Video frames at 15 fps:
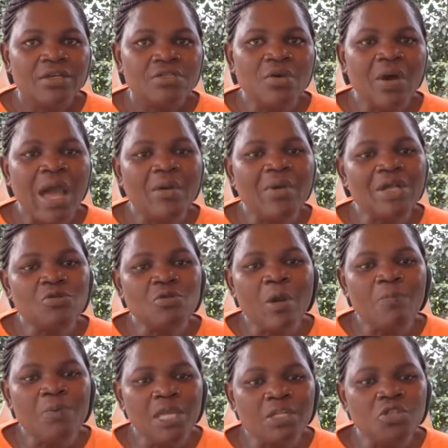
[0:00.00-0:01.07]
So I want to
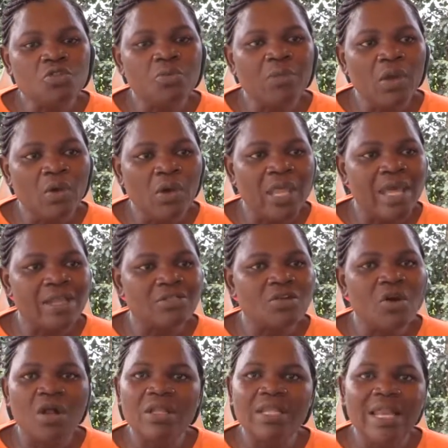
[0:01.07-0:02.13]
appeal to Migorians,
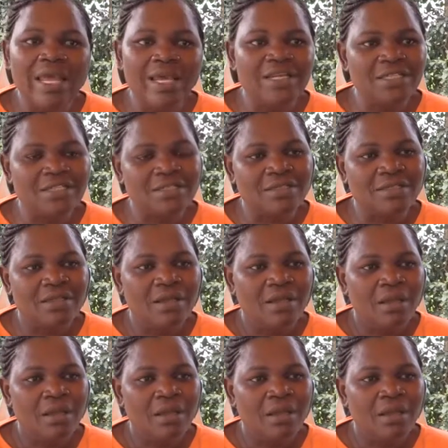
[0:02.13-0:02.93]
all the ladies,